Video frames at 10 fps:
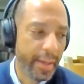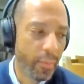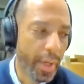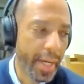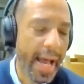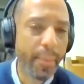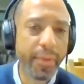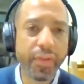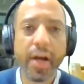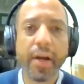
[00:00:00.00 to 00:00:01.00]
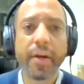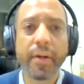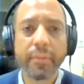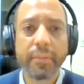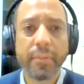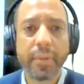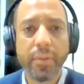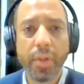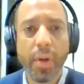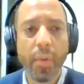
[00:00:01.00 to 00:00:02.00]
when I was younger,
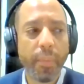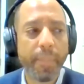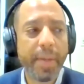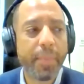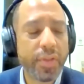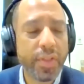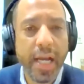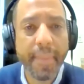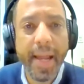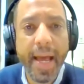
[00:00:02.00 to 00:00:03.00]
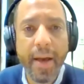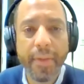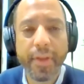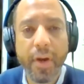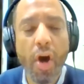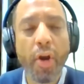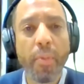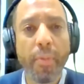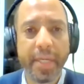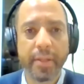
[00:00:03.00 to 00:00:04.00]
people used to talk about how the
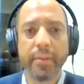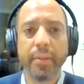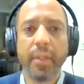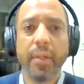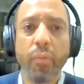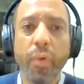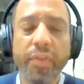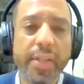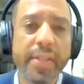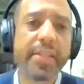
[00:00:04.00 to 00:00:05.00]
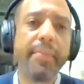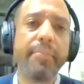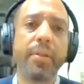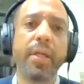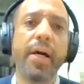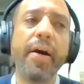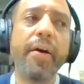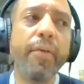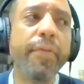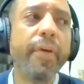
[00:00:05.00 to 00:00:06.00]
automobile was the symbol
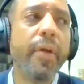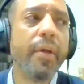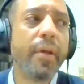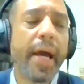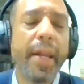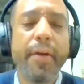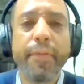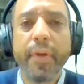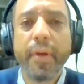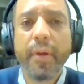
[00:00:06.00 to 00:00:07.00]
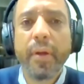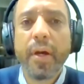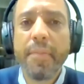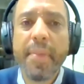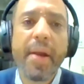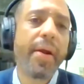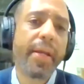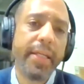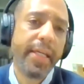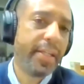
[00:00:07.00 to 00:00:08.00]
of kind of
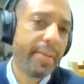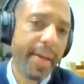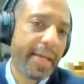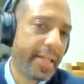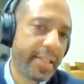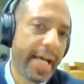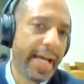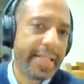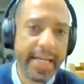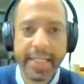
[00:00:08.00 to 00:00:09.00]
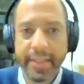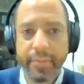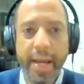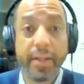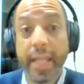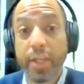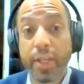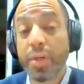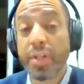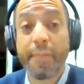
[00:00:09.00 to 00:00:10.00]
American independence and identity, right? Like
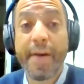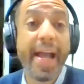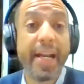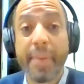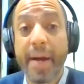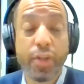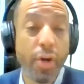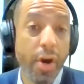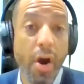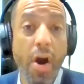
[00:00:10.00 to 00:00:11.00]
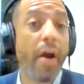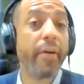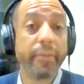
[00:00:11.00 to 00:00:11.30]
you were defined by your car,